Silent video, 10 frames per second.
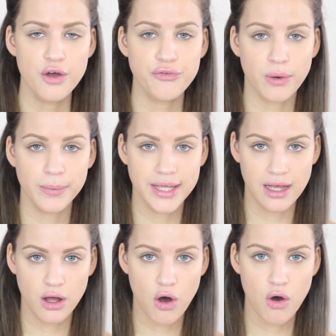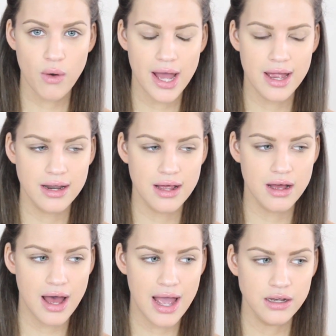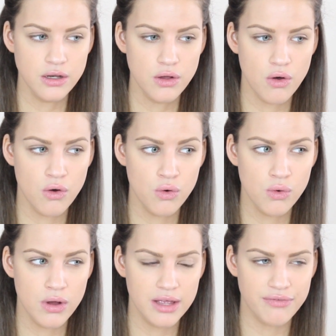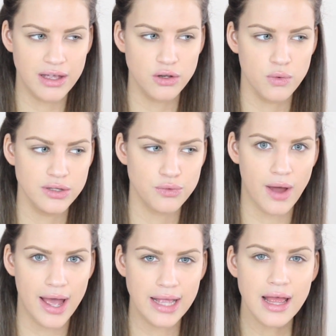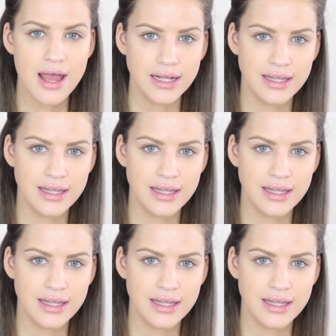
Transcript: from Kiko, and I know, if I know it right,